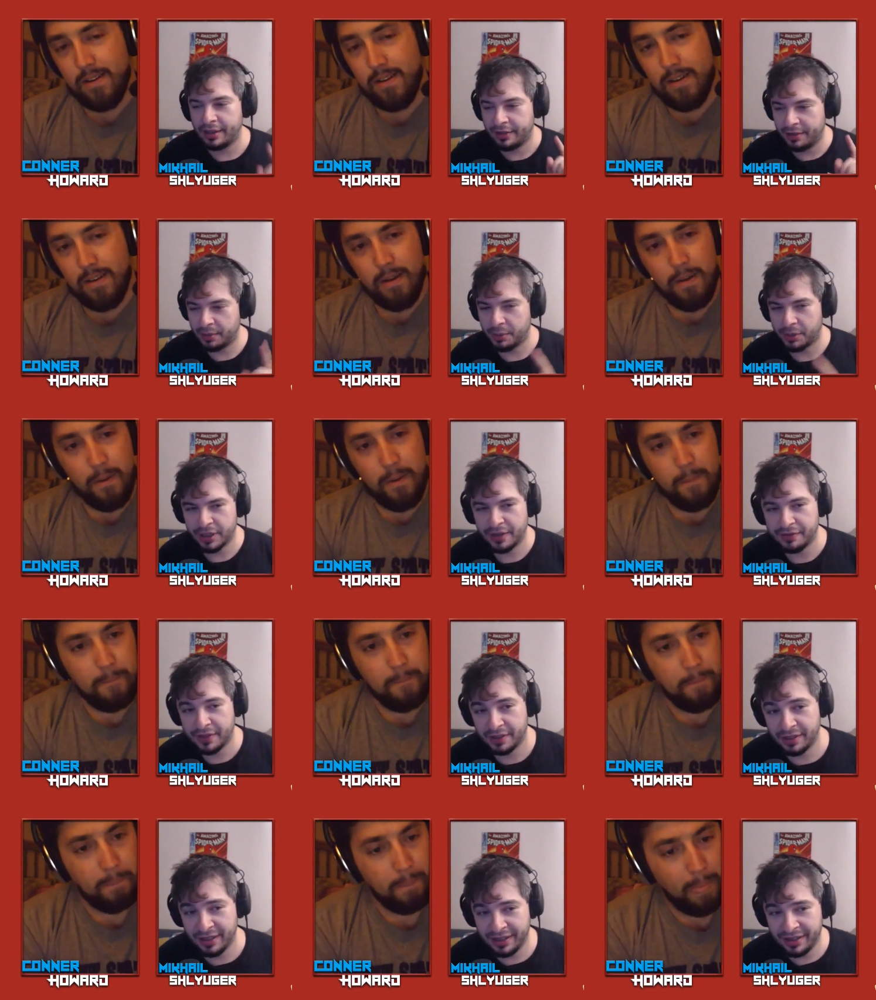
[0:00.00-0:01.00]
Speaker 1: And I think we're gonna
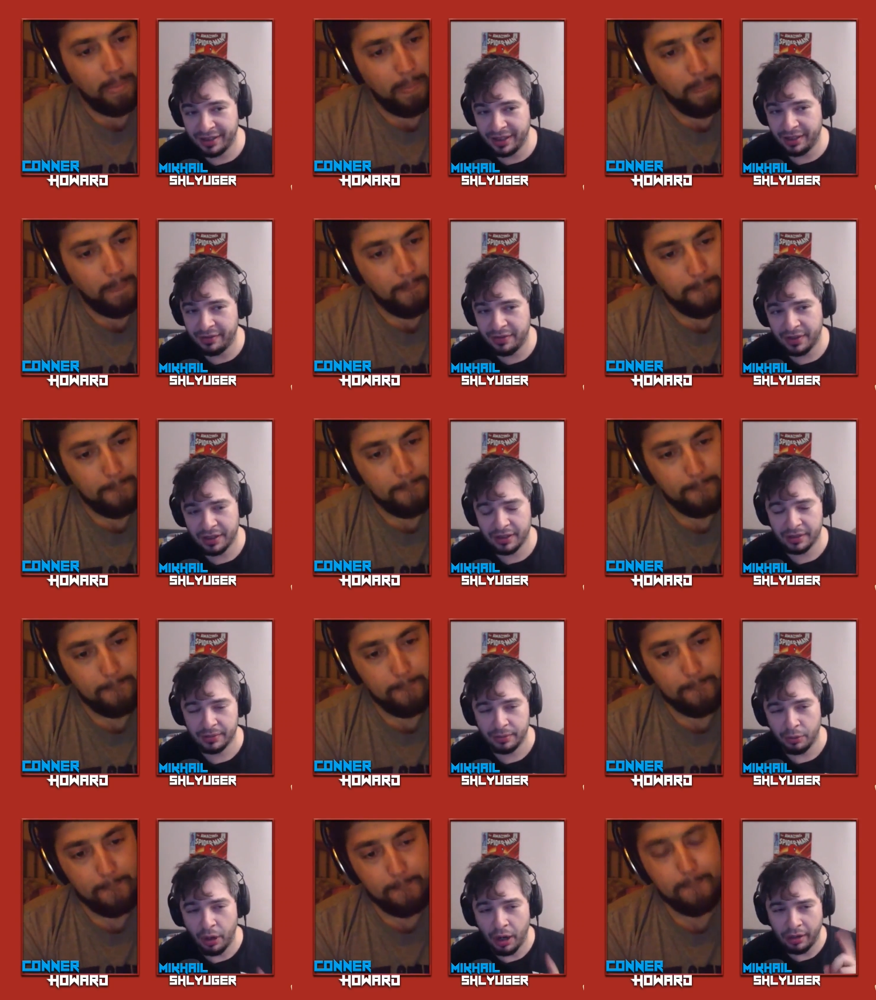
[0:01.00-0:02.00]
have to leave
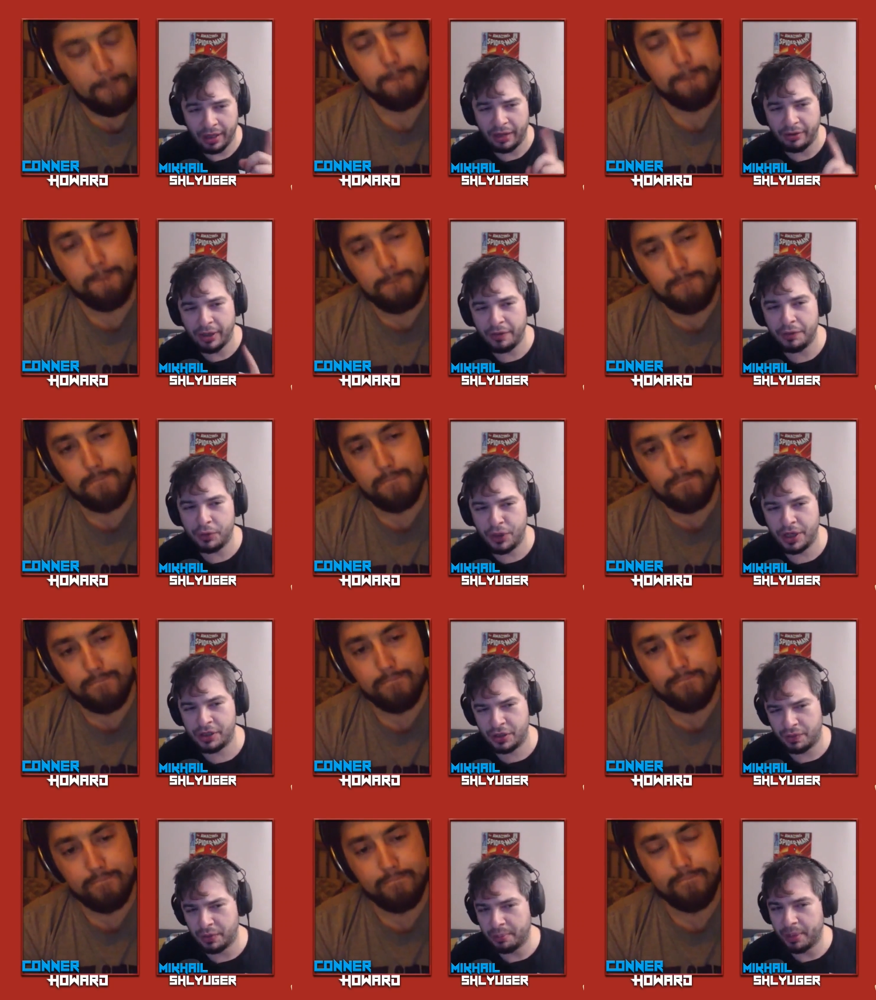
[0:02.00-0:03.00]
the. Well, I'll, I'll give you a
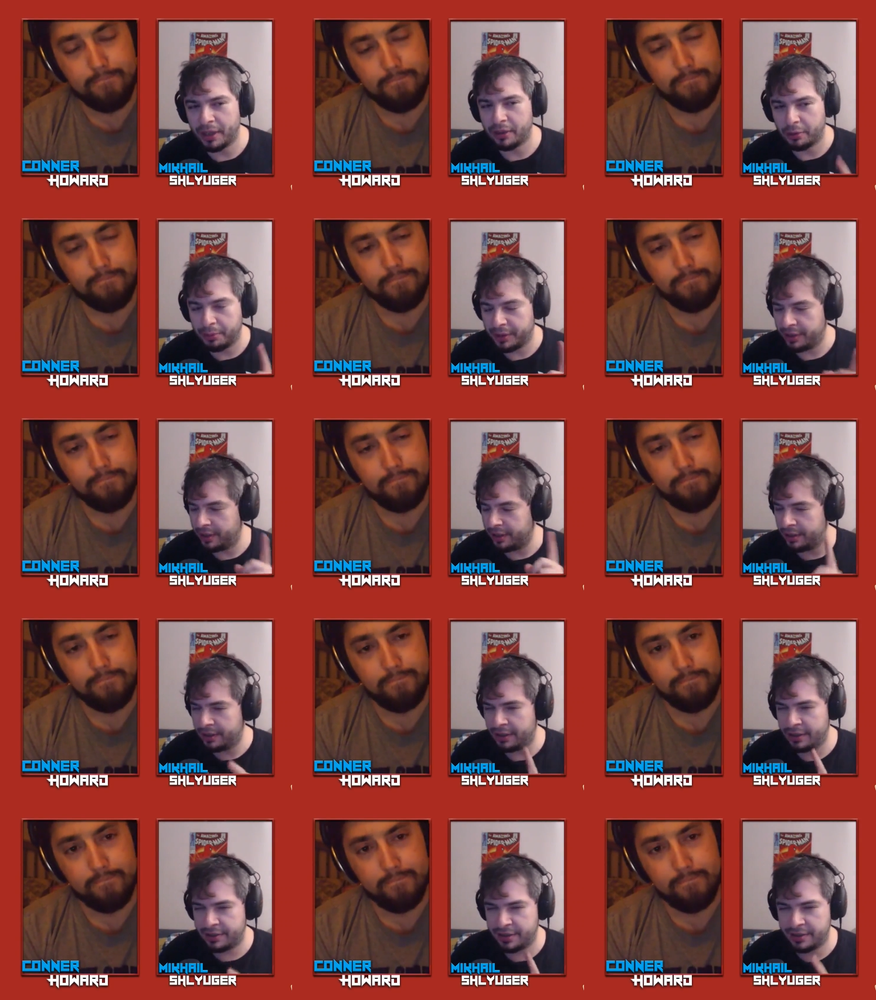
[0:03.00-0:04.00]
chance to rebuttal, but uh,
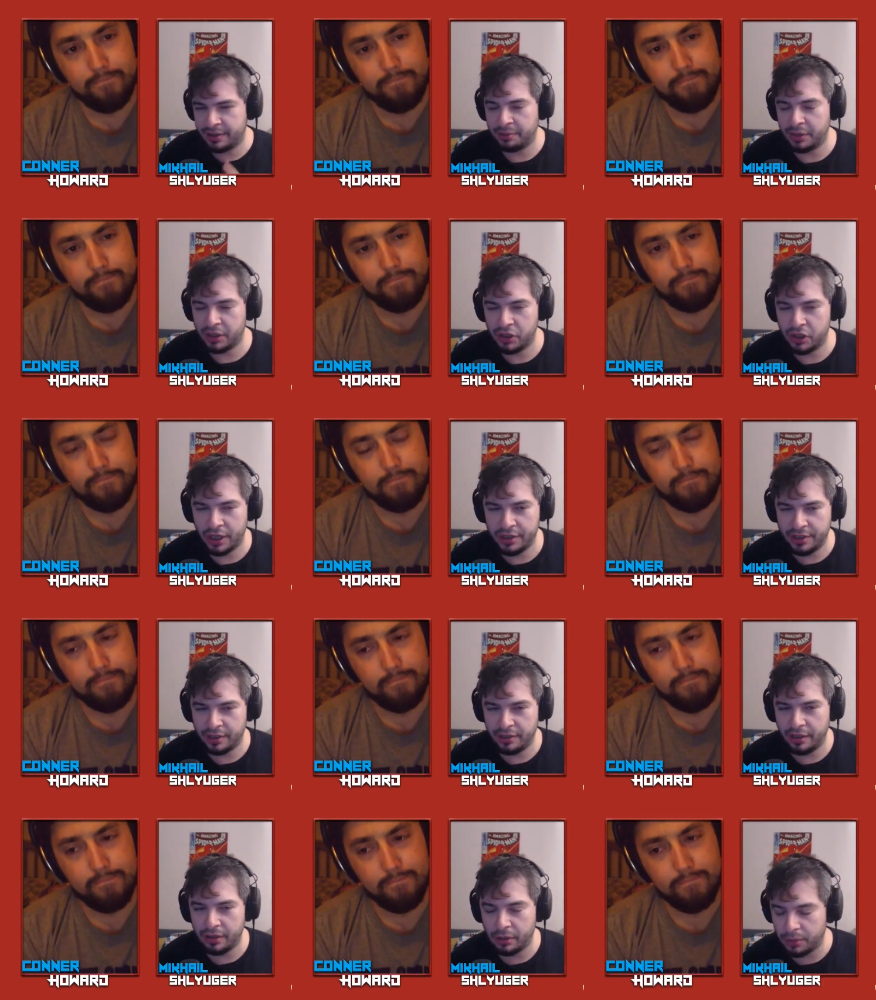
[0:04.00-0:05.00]
this is something Jay
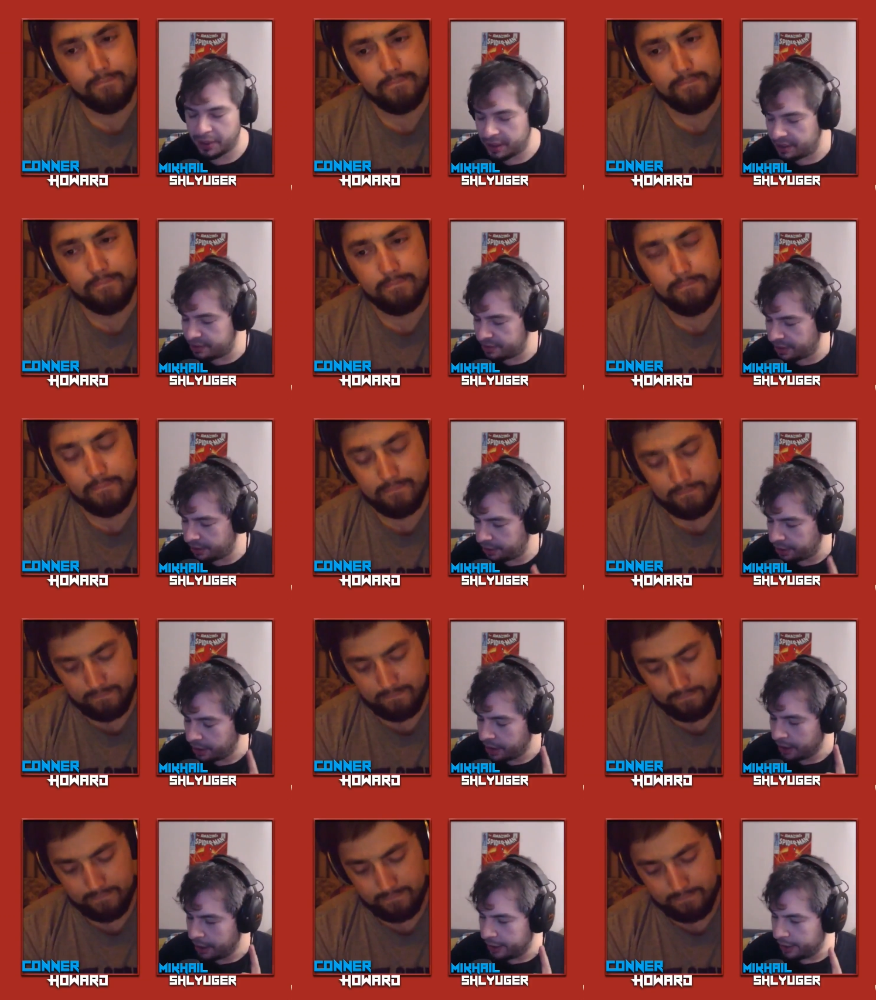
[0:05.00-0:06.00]
said the other week. He said
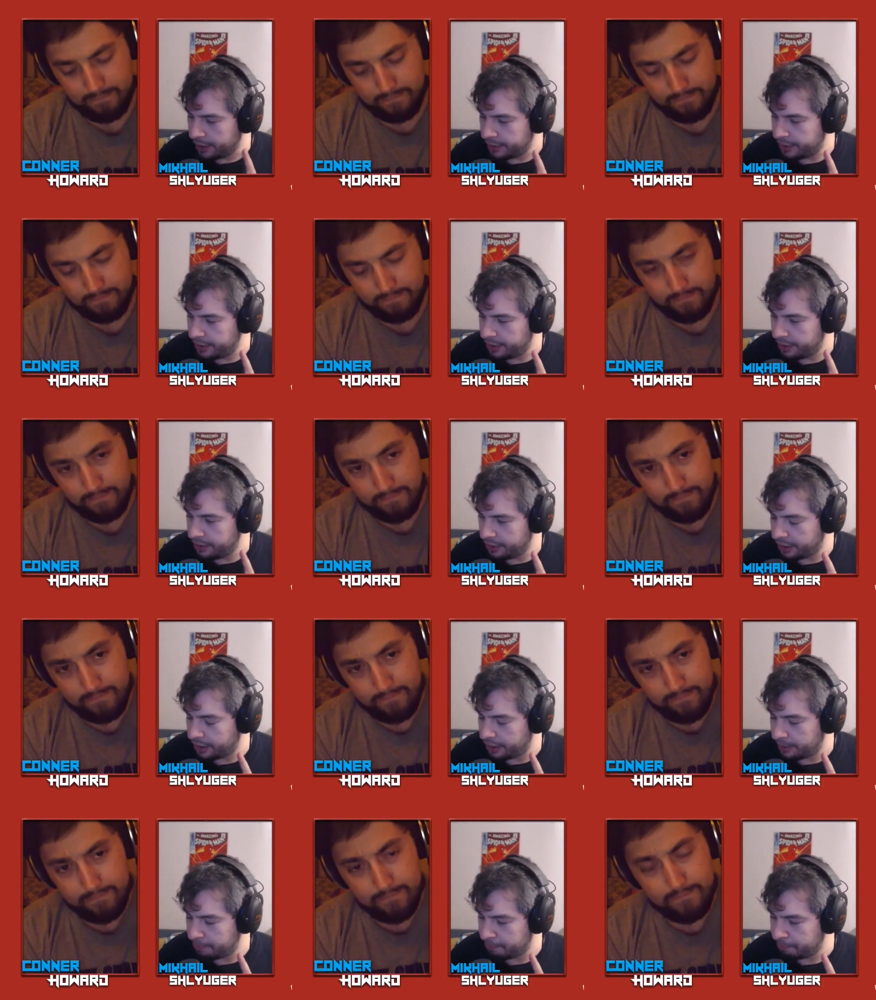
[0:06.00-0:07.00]
the
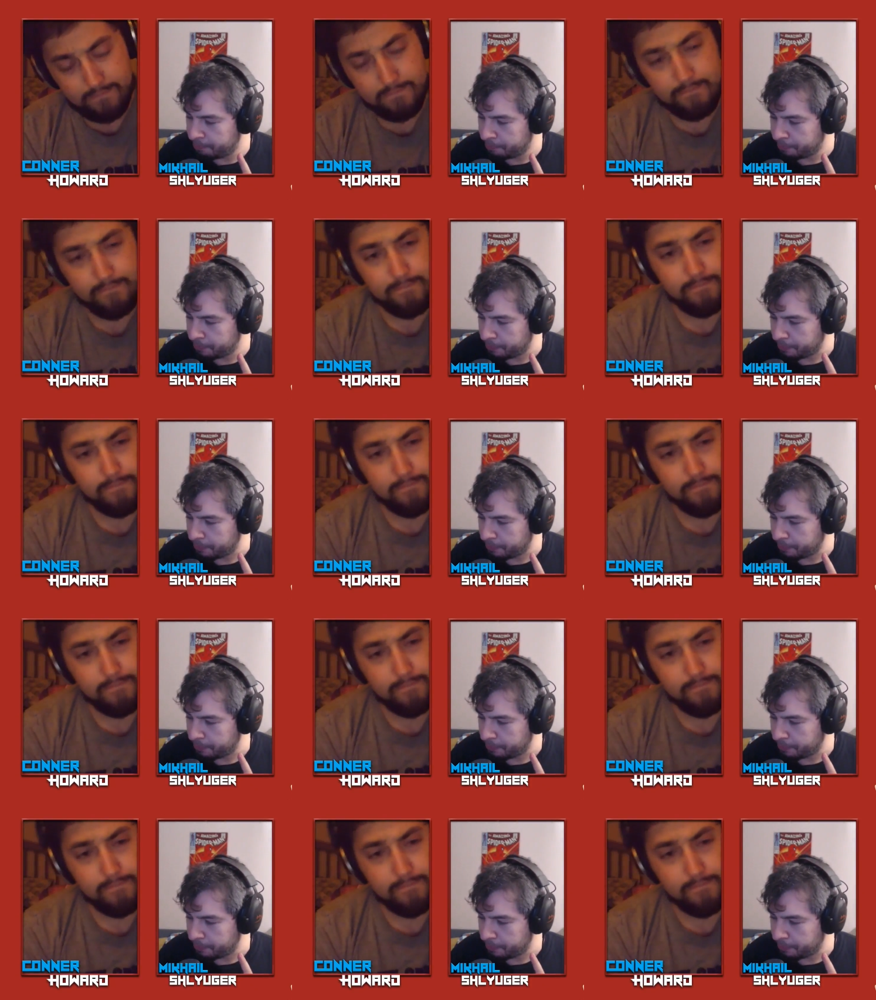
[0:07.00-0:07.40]
um,